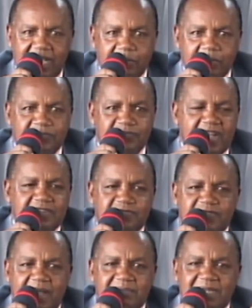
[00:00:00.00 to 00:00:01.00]
And we find
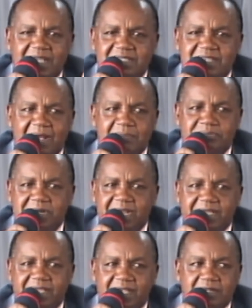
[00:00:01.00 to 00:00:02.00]
families are
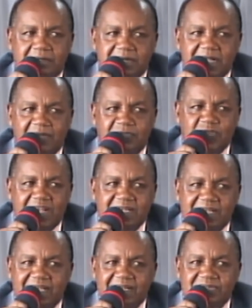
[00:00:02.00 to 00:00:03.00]
breaking. We are
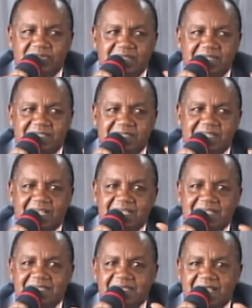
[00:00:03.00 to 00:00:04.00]
finding it's the
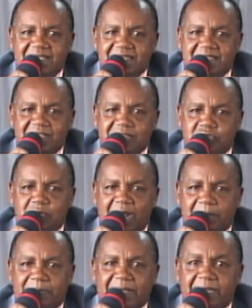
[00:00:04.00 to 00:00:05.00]
easiest thing to
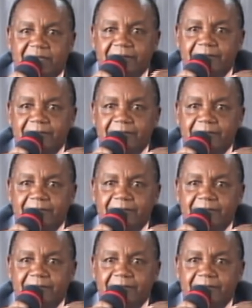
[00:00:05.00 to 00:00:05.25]
happen.